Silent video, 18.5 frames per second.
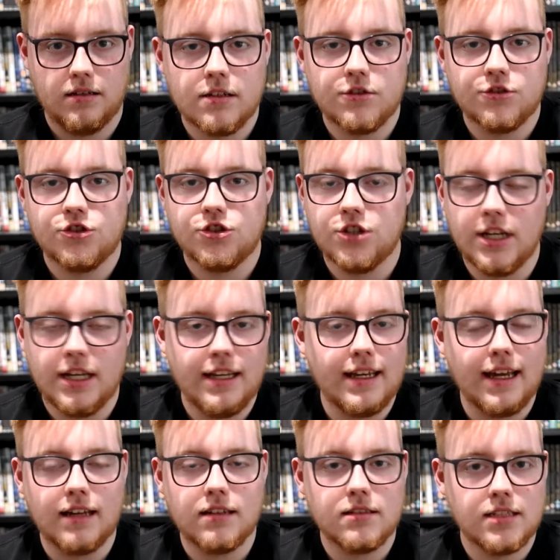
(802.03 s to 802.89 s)
She
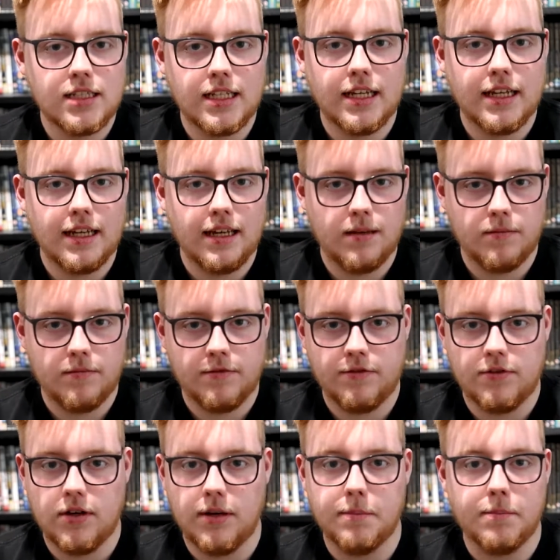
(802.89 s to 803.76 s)
yells at him
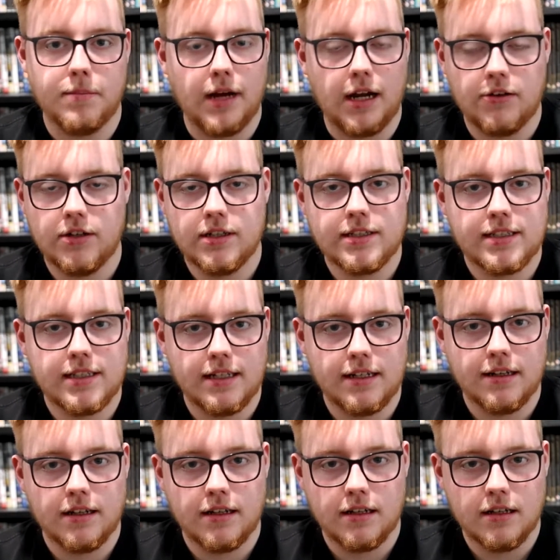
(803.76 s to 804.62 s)
for
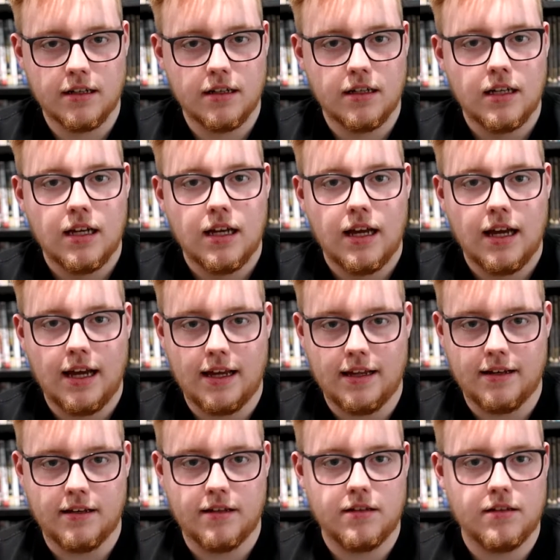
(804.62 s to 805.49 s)
embarrassing her,
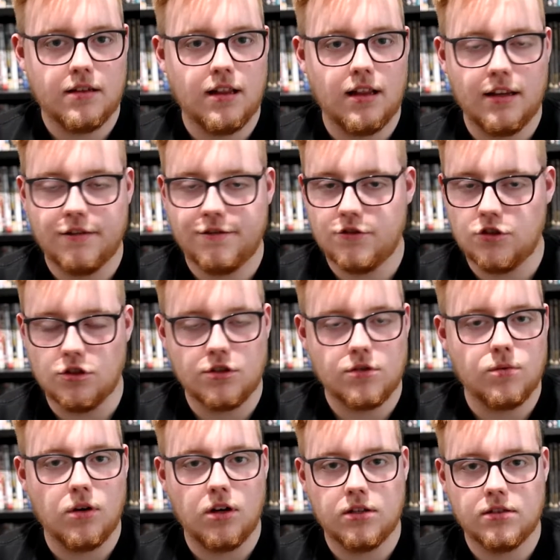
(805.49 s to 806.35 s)
and Cliff
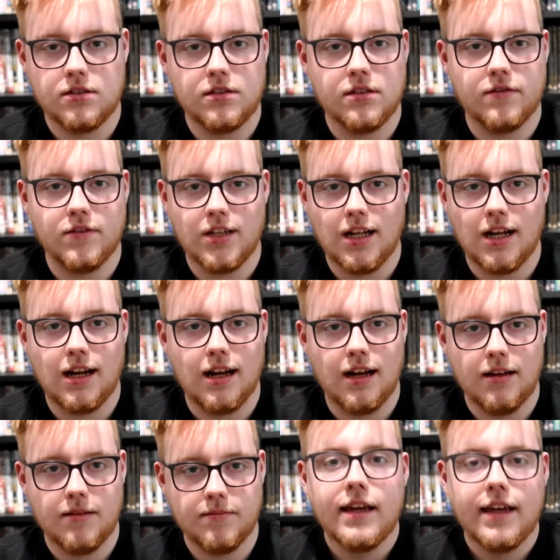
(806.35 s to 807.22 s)
just walks to the
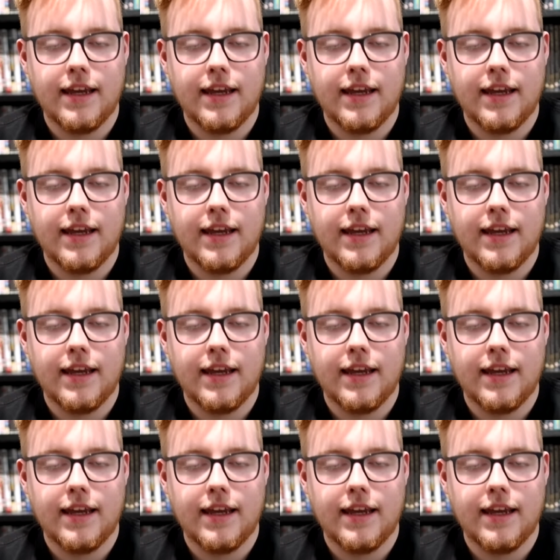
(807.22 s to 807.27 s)
car.